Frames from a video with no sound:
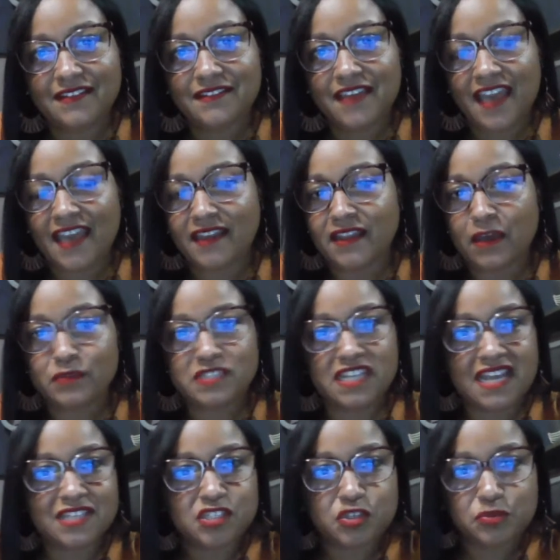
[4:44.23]
And that was a
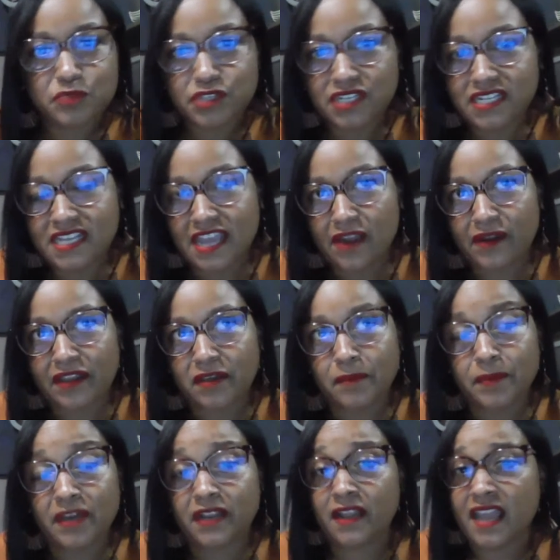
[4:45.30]
nice community area.
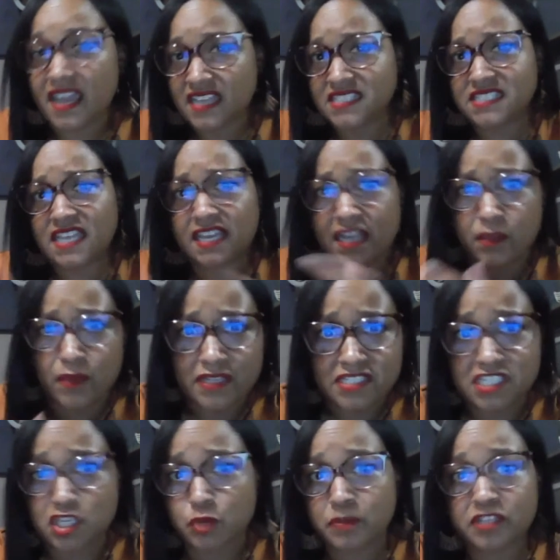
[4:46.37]
But like I said, I went to
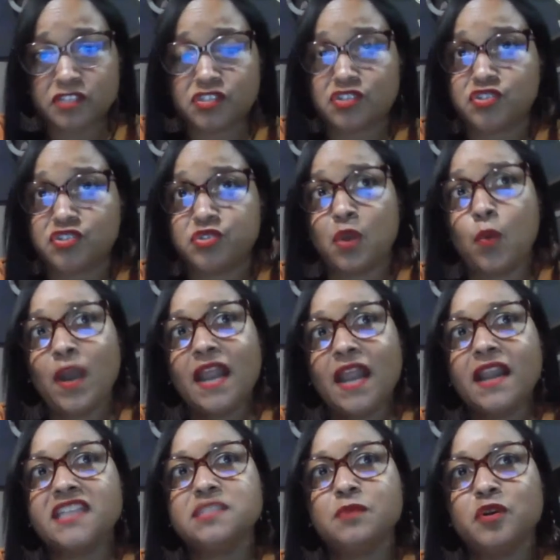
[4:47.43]
Gilbert Institute. And what I
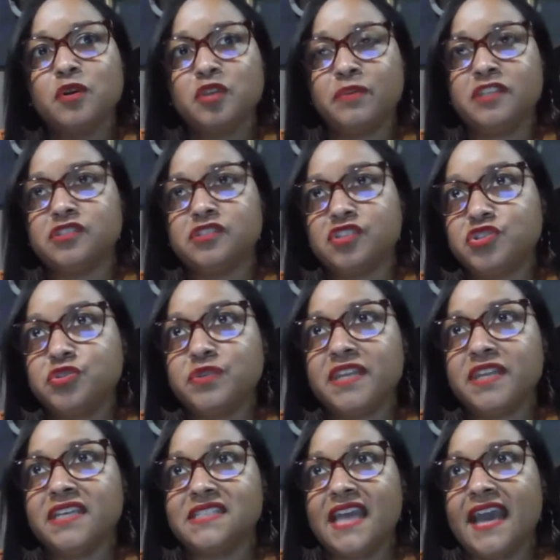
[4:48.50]
liked about Gilbert Institute
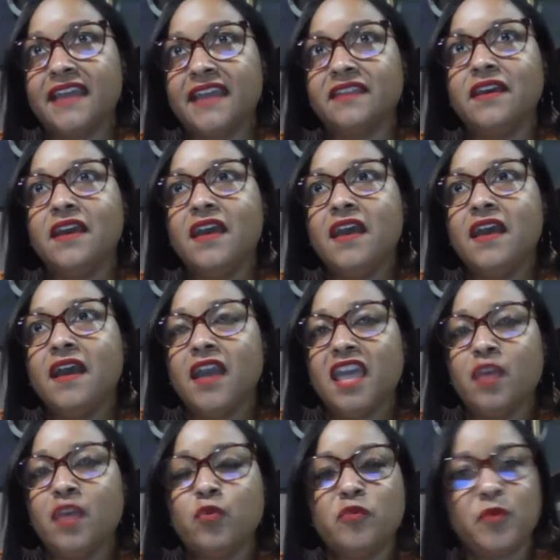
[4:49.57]
is that
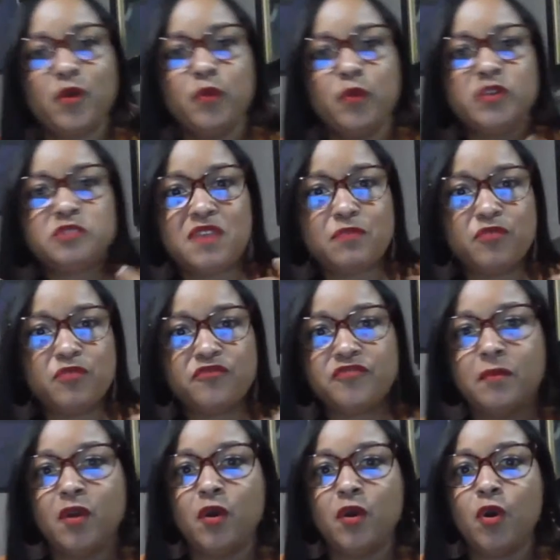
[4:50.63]
it was people
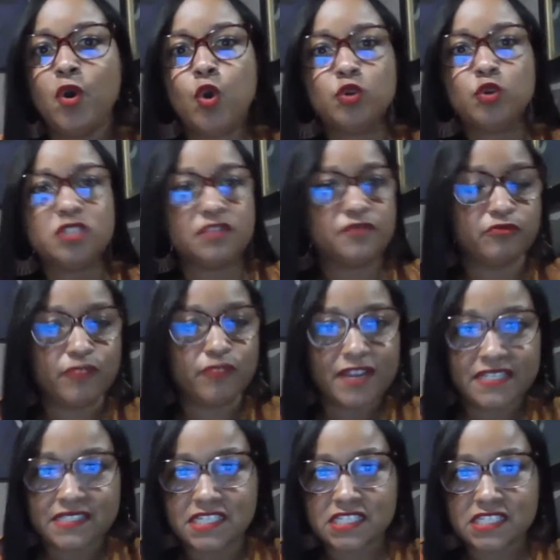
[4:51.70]
from all different
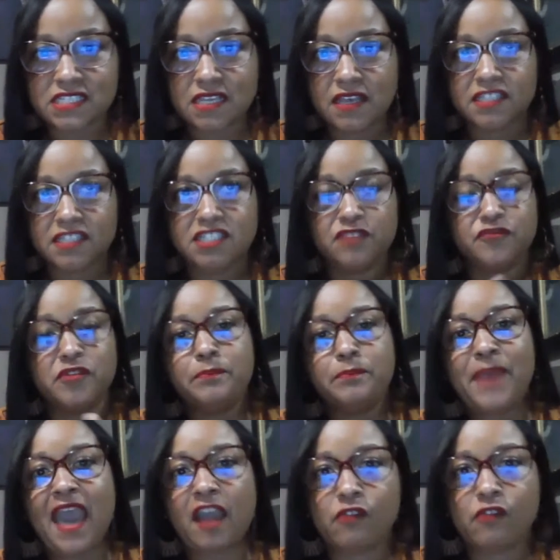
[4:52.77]
races, different
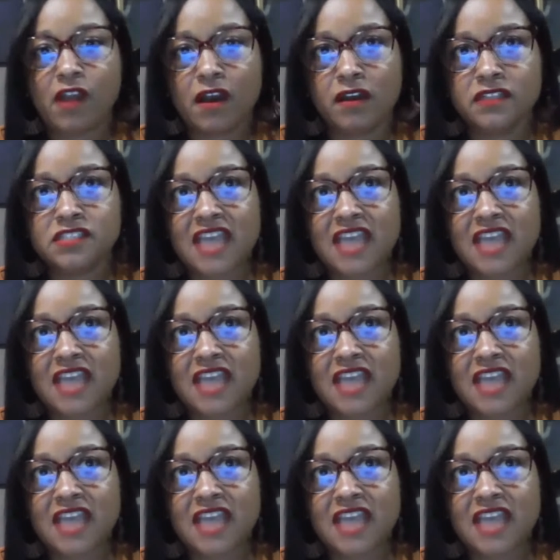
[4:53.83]
backgrounds.